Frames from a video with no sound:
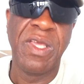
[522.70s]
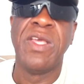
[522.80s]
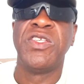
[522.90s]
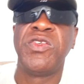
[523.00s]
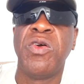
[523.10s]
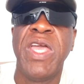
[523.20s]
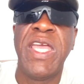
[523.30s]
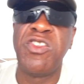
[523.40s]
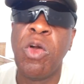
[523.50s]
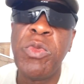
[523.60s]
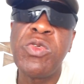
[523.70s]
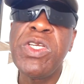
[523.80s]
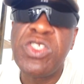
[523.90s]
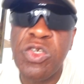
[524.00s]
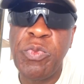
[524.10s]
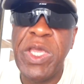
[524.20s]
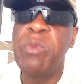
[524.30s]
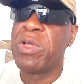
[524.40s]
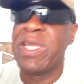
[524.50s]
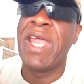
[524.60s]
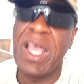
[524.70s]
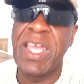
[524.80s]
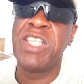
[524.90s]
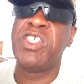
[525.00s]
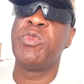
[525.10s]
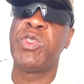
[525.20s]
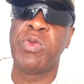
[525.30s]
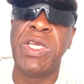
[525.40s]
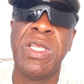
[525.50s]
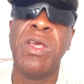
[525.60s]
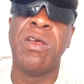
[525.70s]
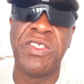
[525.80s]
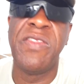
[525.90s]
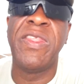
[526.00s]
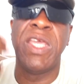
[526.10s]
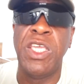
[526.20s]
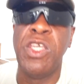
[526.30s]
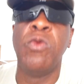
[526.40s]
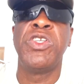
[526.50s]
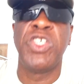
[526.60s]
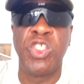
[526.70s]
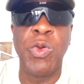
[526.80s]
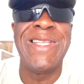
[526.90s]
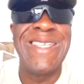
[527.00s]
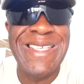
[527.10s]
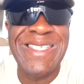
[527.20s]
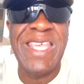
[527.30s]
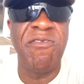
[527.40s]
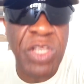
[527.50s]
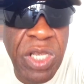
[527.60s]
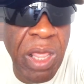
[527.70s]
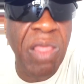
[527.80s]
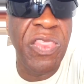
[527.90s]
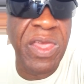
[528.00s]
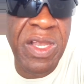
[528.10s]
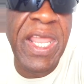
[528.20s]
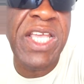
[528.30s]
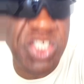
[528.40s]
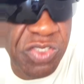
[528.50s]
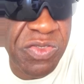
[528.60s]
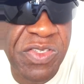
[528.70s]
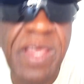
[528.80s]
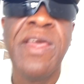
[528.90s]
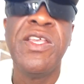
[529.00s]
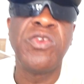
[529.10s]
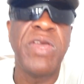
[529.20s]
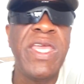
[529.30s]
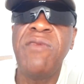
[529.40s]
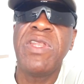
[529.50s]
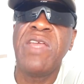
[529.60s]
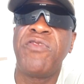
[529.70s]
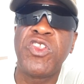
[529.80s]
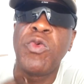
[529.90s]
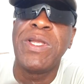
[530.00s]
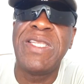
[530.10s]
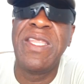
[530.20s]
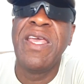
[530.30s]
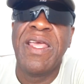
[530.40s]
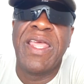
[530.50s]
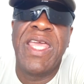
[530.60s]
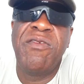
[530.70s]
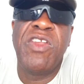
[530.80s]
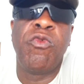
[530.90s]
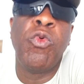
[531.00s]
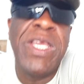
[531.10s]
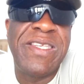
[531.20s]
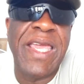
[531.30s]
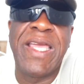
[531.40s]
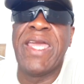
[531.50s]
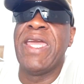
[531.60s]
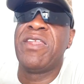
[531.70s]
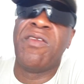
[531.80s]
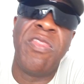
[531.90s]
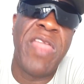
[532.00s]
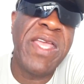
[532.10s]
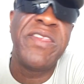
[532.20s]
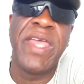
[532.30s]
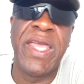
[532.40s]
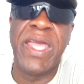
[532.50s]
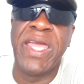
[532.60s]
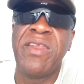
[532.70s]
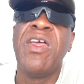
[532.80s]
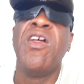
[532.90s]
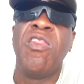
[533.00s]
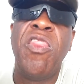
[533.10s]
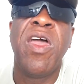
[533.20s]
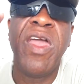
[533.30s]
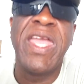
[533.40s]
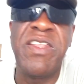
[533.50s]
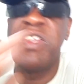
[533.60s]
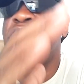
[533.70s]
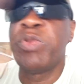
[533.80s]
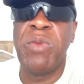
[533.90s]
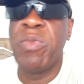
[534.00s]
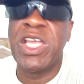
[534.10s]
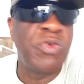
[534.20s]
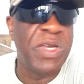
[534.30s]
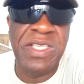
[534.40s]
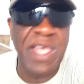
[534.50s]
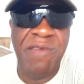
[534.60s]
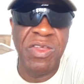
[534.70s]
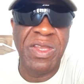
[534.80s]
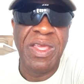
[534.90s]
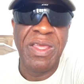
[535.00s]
So it's not between two people. In our case, it's between us and the EU, which is 27 other nations. So even if even if we take a hit and they take a hit, their hit is split by 27.